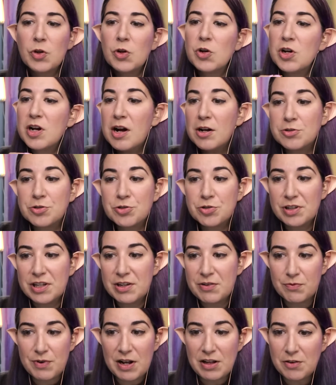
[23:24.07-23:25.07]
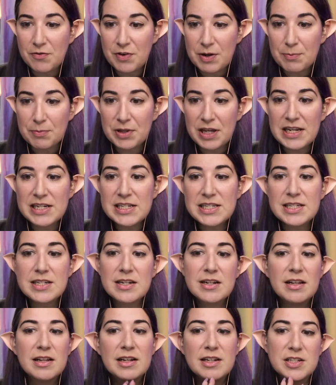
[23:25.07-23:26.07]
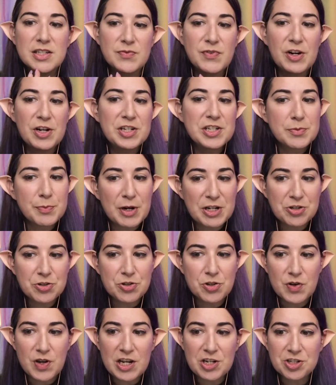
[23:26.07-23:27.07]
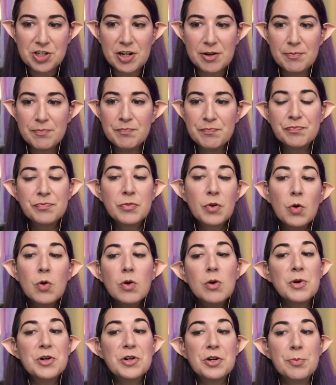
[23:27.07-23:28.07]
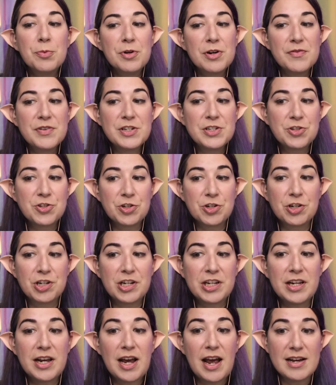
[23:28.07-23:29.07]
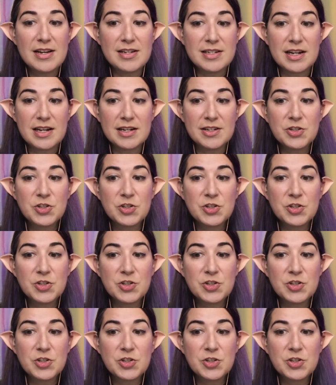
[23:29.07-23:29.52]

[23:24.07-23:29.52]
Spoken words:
culturally relevant place, that's a very special location, or where your previous journey ended.